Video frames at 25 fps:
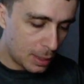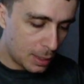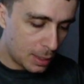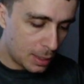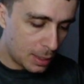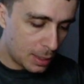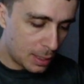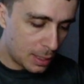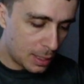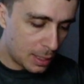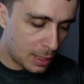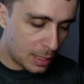
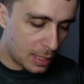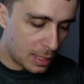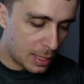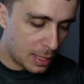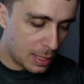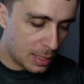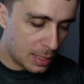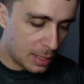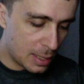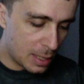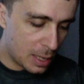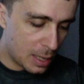uh,
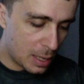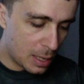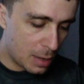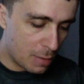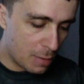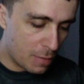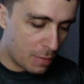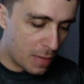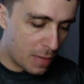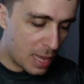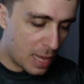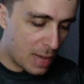of
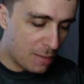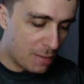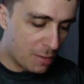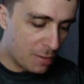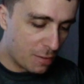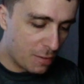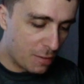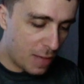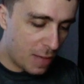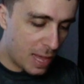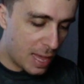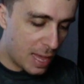f of
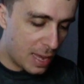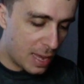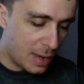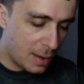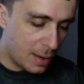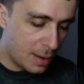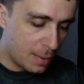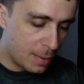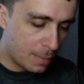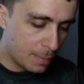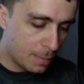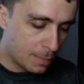n.
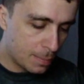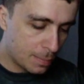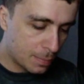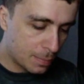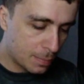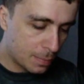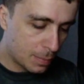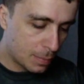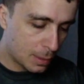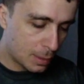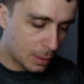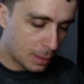
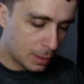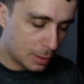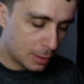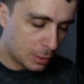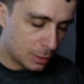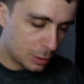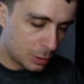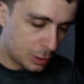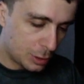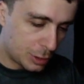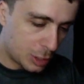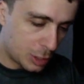
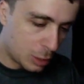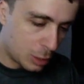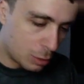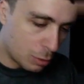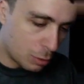So